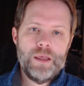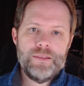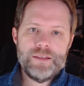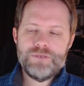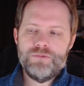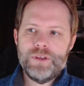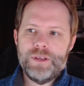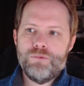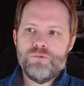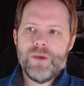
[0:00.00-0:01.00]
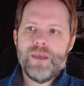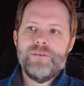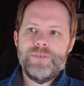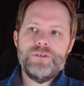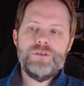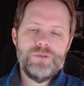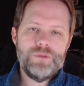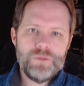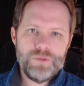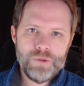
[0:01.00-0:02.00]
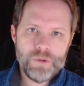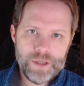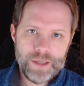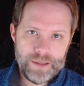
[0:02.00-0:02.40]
that's really relevant to your